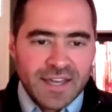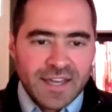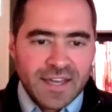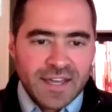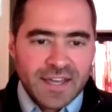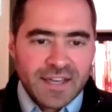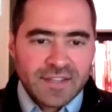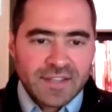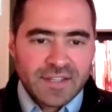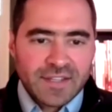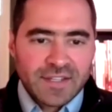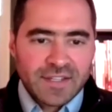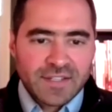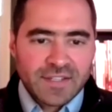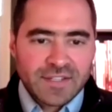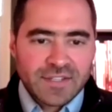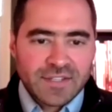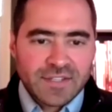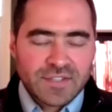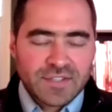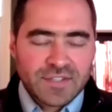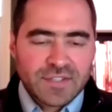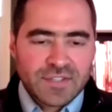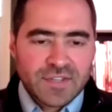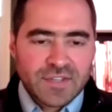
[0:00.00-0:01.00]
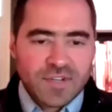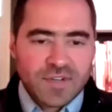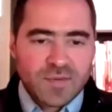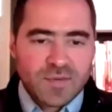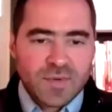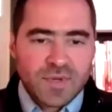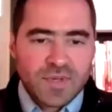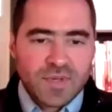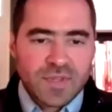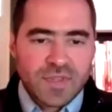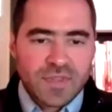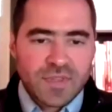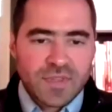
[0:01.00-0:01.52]
I'd like to start
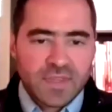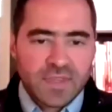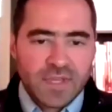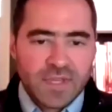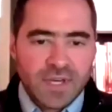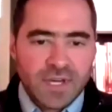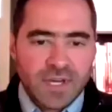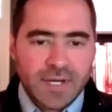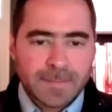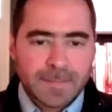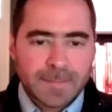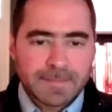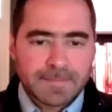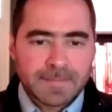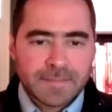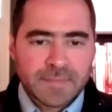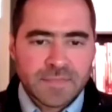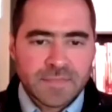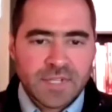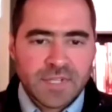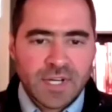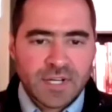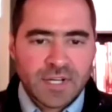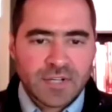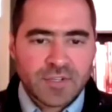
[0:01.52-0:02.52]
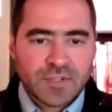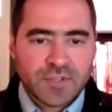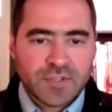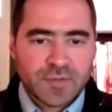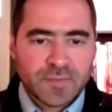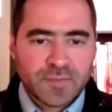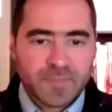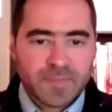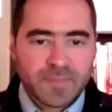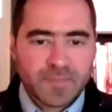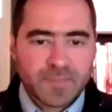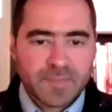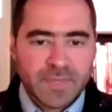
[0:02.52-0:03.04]
with Dr.
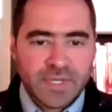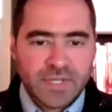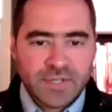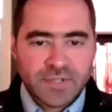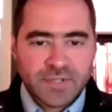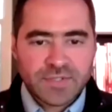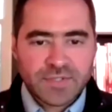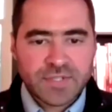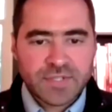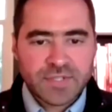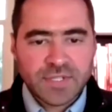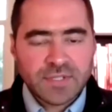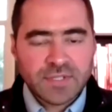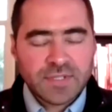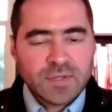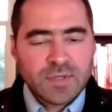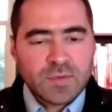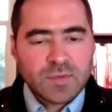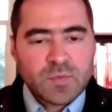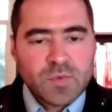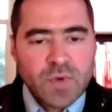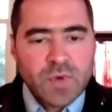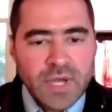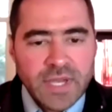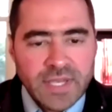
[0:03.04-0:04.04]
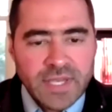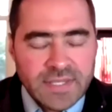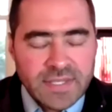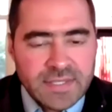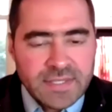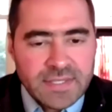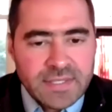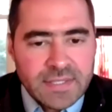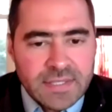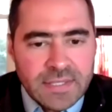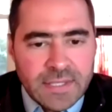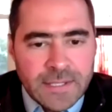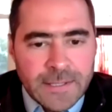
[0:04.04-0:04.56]
Peterson
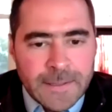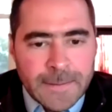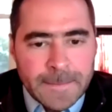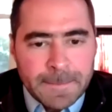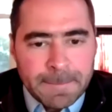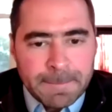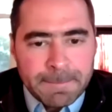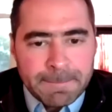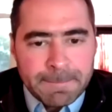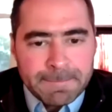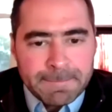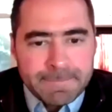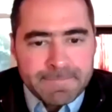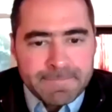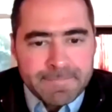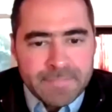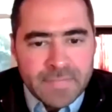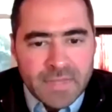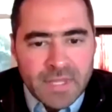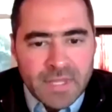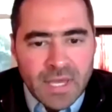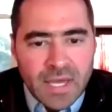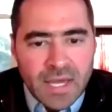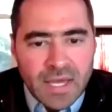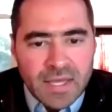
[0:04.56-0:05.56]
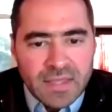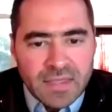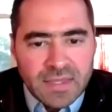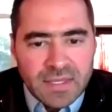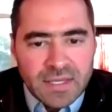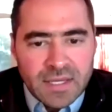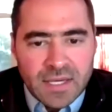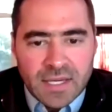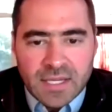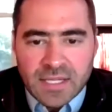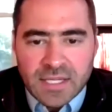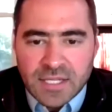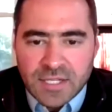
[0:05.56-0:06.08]
writes, I
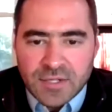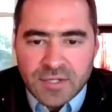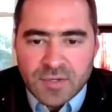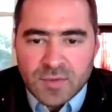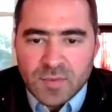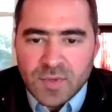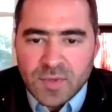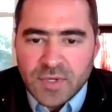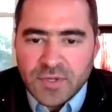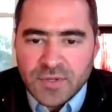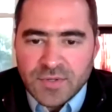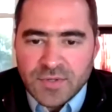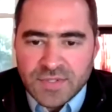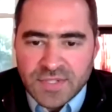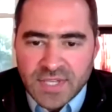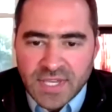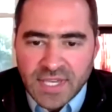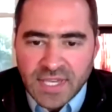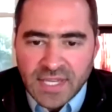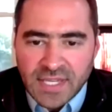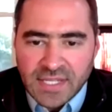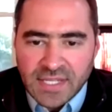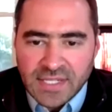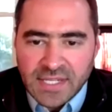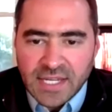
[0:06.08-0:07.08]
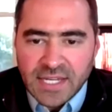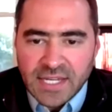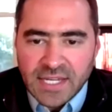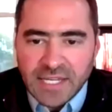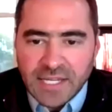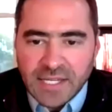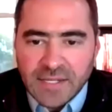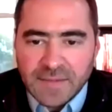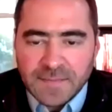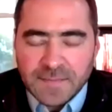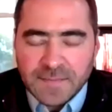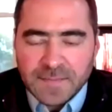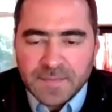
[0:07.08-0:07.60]
think I hear what you're saying,
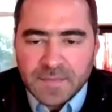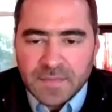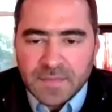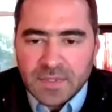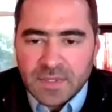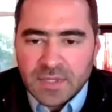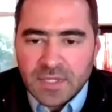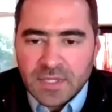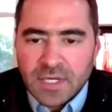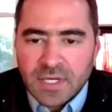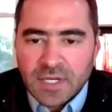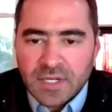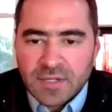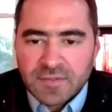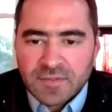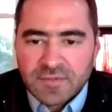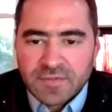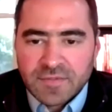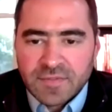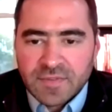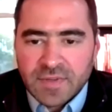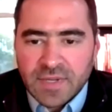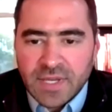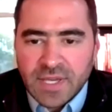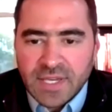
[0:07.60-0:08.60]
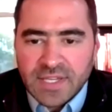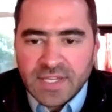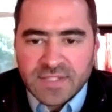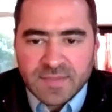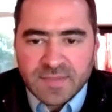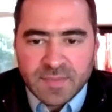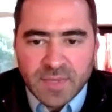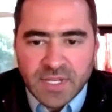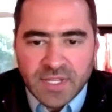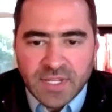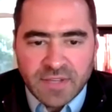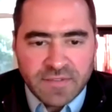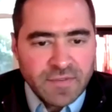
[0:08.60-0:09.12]
Diane. Love has
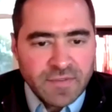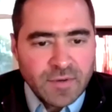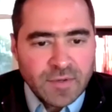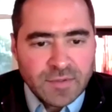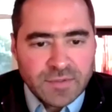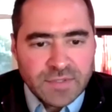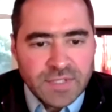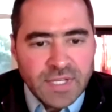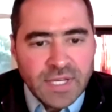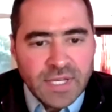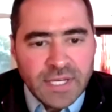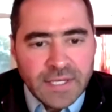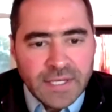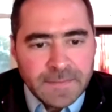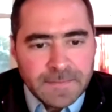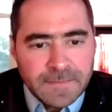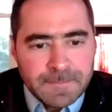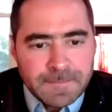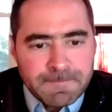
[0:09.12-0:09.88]
many foci.